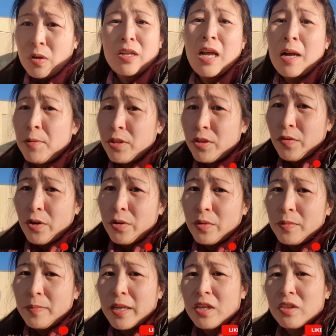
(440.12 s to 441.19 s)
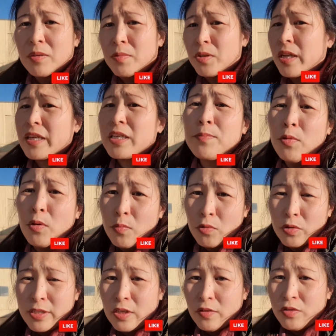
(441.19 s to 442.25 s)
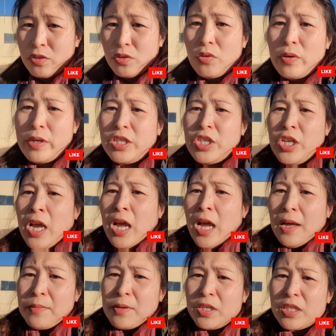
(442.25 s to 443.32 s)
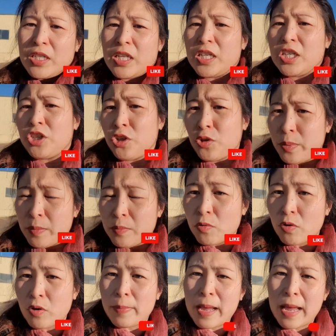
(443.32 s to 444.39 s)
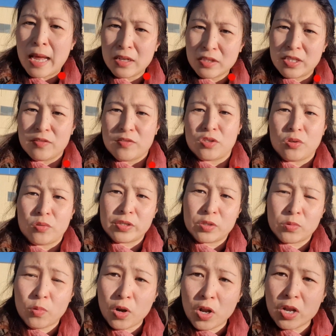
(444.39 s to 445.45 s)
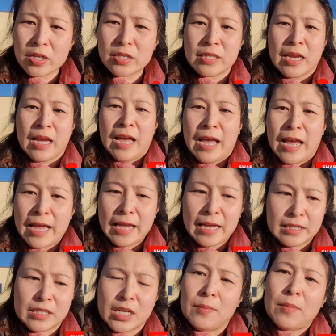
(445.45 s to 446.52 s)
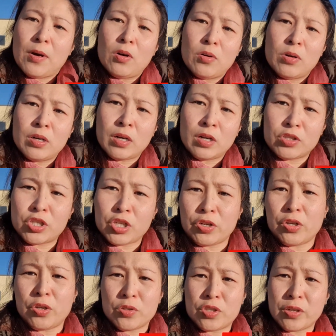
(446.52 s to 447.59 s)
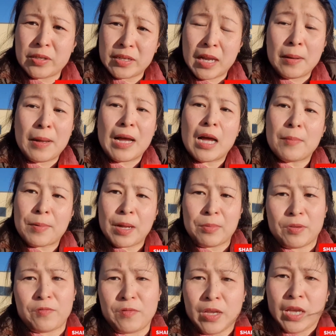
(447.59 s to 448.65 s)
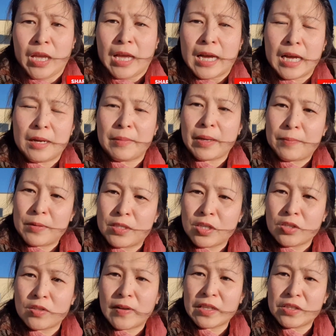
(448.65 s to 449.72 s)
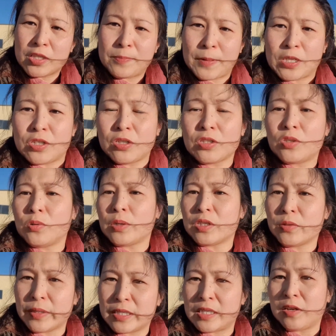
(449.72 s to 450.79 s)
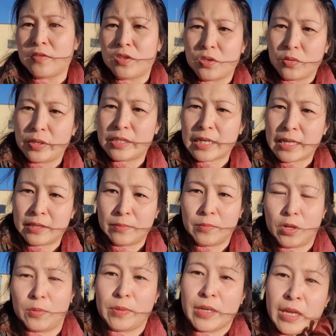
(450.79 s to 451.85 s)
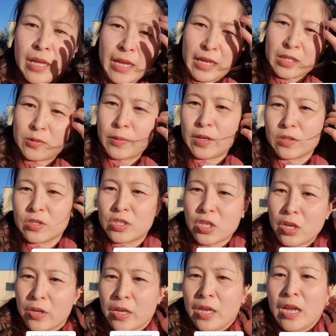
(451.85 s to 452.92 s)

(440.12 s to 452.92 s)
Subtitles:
come on the road with me, because I'm going to explore more self-storage. I'm going to teach you a bit more about how self-storage works, and I'll show you also in our upcoming episodes of other specialists who are doing self-storage at the moment as well. So